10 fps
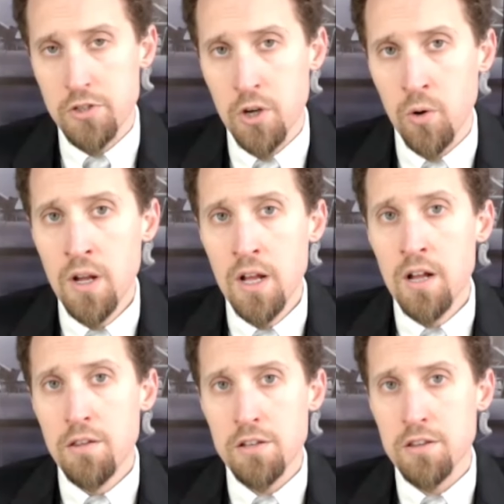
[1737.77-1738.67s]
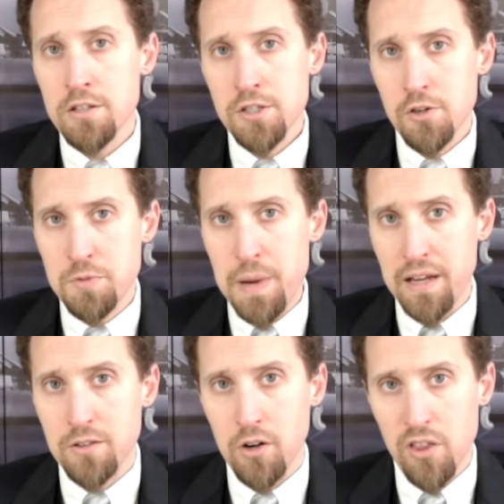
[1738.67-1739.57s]
So th- this goes
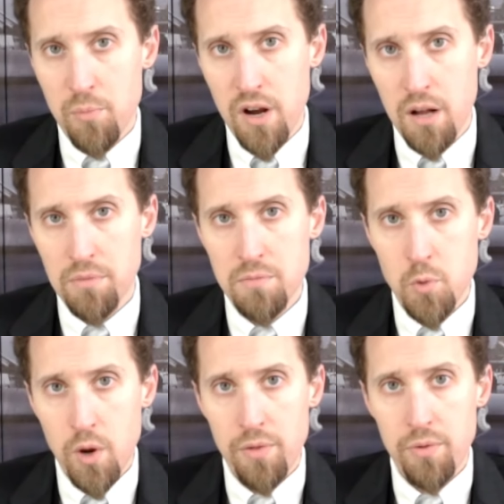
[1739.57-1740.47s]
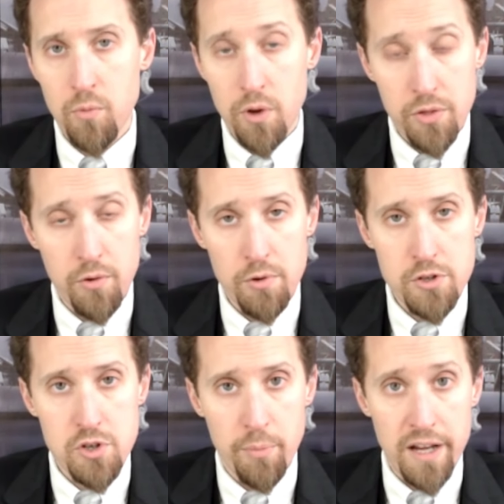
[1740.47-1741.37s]
back to all the problems with with the
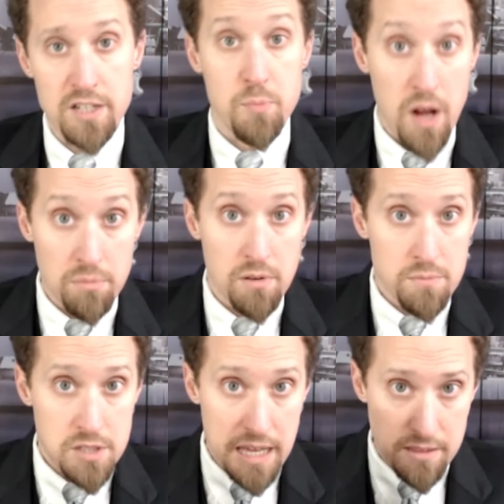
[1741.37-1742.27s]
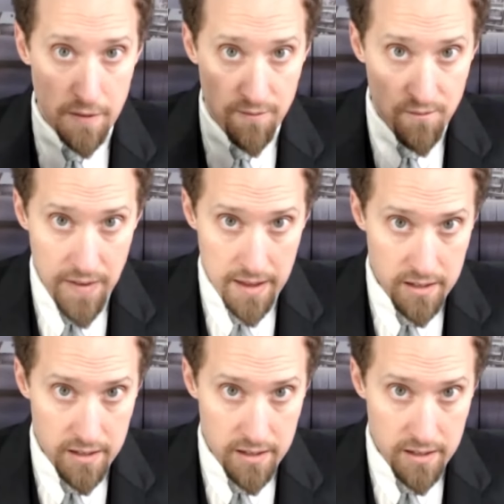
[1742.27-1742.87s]
regional banks, problems that the Fed